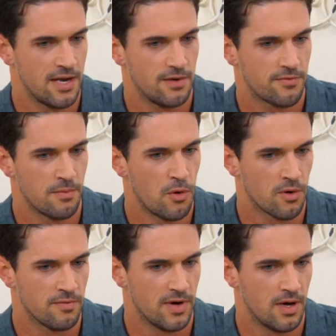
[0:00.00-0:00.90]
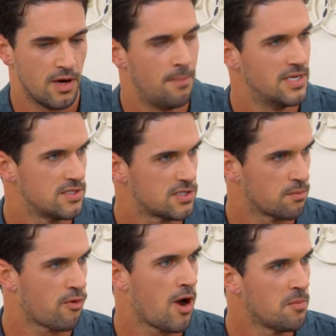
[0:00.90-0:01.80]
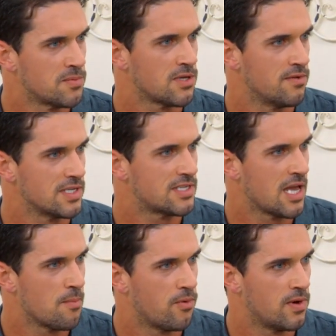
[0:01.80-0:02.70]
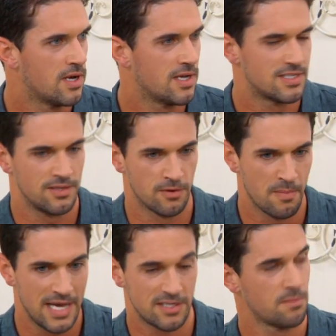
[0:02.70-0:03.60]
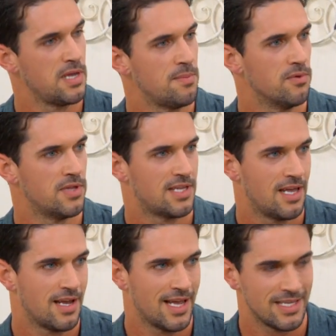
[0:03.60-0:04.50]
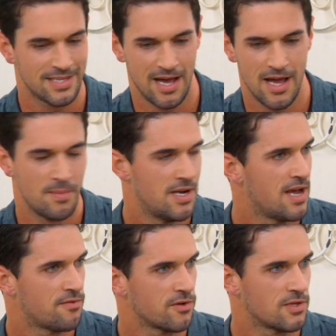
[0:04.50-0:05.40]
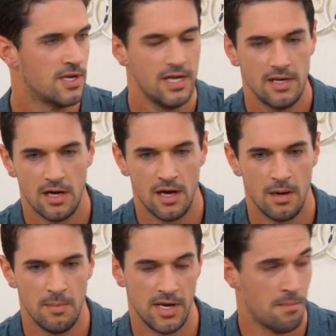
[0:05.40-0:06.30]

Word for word: it from more of a, a business and problem solving mm-hmm. standpoint, I said there are amazing people that dedicate time and effort um, and